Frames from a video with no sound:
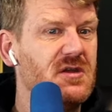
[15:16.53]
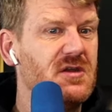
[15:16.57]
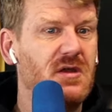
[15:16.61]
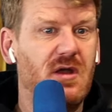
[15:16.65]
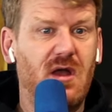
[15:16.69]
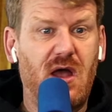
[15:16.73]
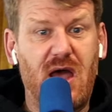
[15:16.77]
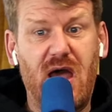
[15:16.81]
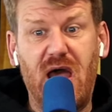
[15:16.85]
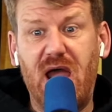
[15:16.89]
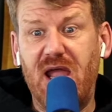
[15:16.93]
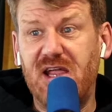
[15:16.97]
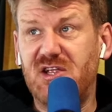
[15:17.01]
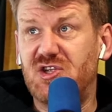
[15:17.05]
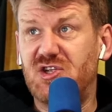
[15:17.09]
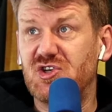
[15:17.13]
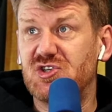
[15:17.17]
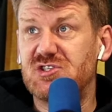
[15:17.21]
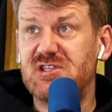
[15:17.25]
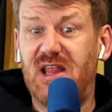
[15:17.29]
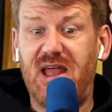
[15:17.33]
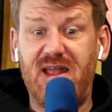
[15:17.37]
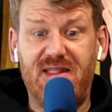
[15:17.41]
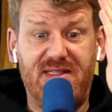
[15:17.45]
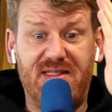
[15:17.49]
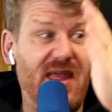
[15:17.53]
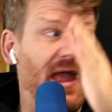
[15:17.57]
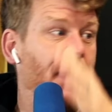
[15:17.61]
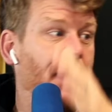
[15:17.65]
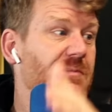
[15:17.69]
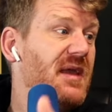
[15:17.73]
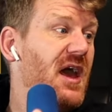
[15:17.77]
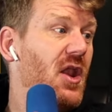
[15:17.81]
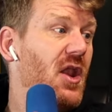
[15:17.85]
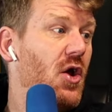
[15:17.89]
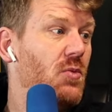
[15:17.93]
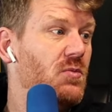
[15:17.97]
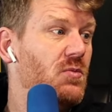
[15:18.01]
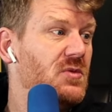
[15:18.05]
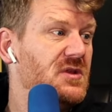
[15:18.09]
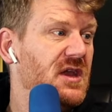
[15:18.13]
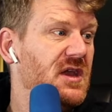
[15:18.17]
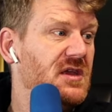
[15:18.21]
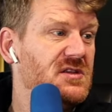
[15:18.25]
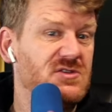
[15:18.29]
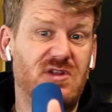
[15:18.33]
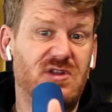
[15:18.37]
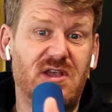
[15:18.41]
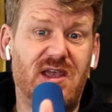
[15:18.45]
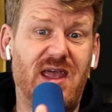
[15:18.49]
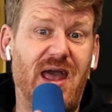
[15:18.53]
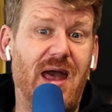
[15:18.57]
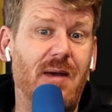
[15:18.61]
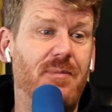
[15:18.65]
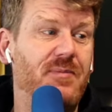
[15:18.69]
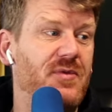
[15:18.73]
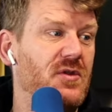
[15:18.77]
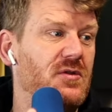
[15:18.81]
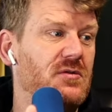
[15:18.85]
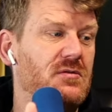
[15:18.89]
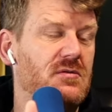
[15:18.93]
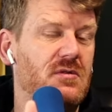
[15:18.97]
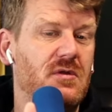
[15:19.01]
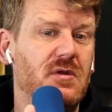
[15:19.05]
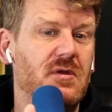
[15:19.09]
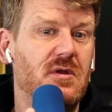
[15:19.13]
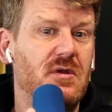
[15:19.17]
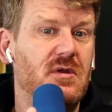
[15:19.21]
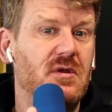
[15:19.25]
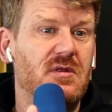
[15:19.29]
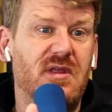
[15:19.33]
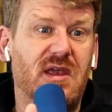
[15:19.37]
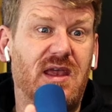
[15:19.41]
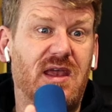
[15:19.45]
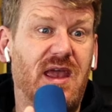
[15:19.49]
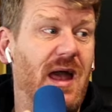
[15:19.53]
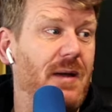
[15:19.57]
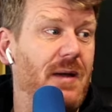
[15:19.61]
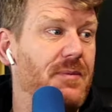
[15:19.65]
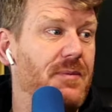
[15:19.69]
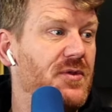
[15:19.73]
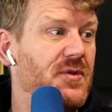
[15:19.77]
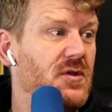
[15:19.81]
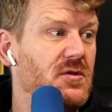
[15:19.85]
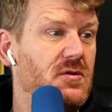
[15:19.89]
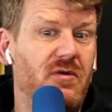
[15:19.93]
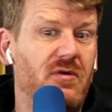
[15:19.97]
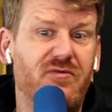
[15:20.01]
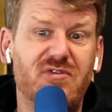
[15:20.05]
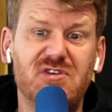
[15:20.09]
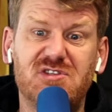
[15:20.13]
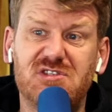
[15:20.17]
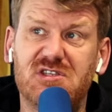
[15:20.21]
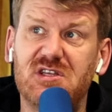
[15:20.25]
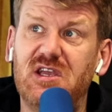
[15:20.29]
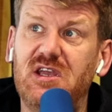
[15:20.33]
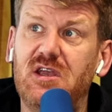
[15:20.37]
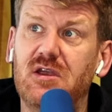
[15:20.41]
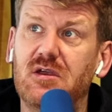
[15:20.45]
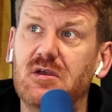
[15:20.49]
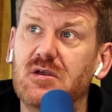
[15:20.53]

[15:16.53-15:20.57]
I just let them get on with it." So the captain, the captain, obviously.